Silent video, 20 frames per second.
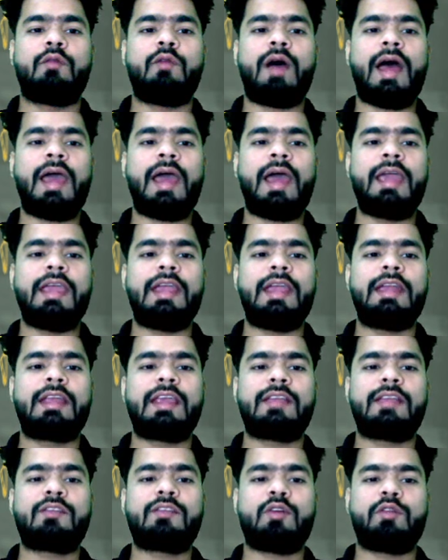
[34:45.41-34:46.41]
Why? In
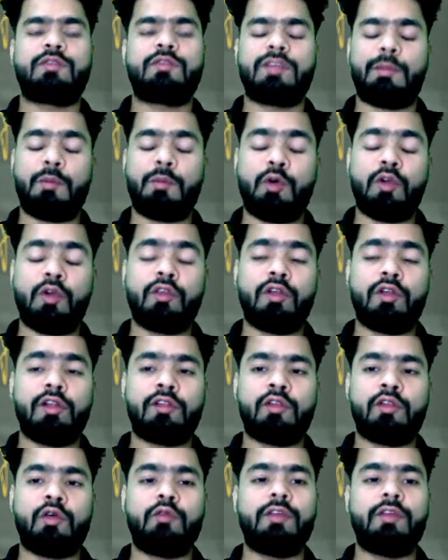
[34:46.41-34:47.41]
case of suppose
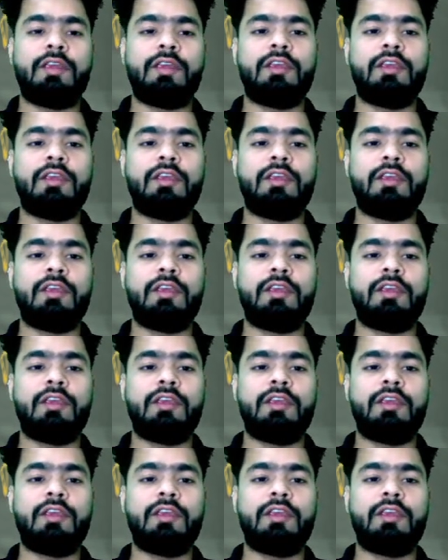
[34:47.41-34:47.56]
also we